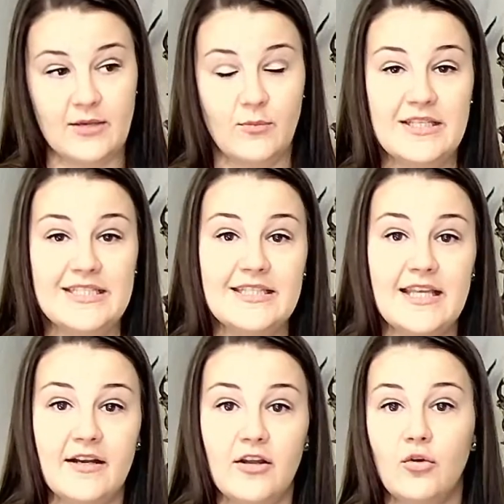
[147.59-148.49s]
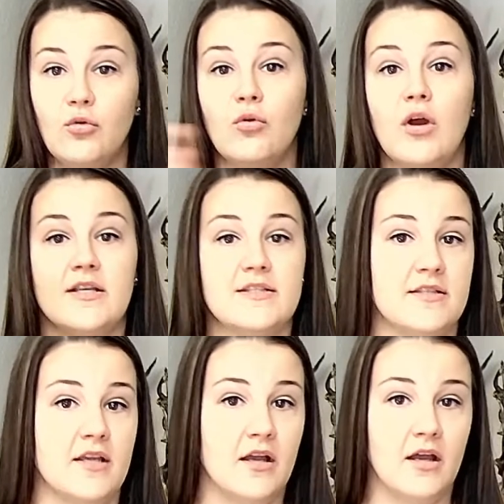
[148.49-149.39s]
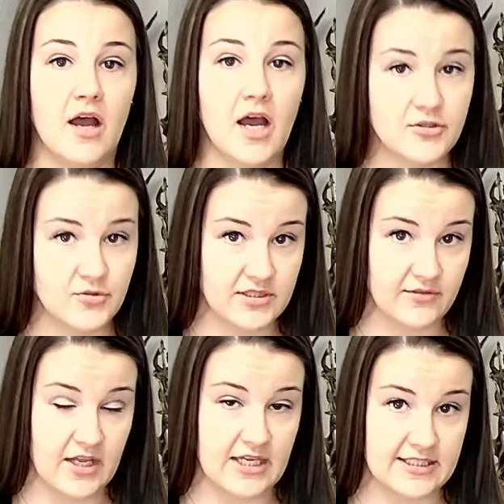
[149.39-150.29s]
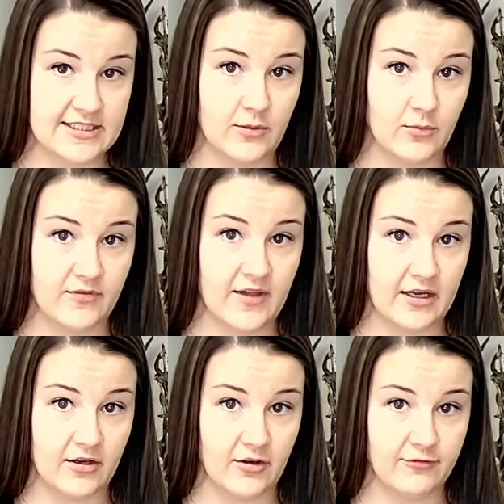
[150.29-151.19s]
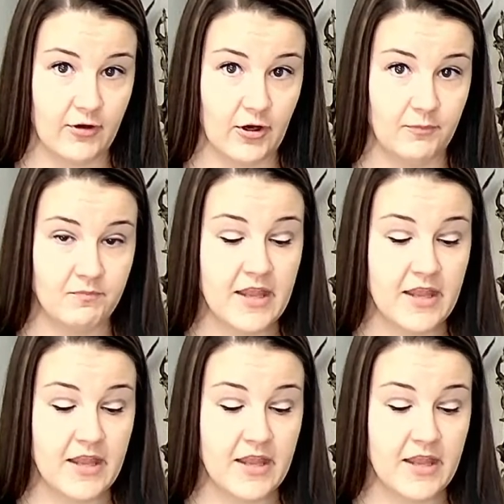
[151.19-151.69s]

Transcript: And we did that across hundreds of cases that we've had in our firm.